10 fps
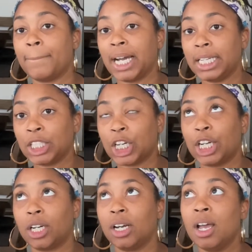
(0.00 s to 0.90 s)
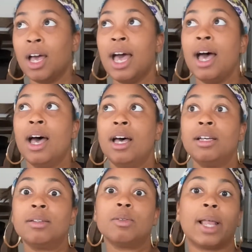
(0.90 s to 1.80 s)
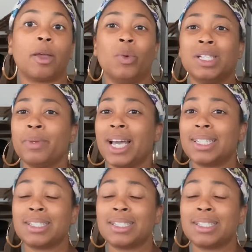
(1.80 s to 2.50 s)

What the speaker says: binder, like once we got to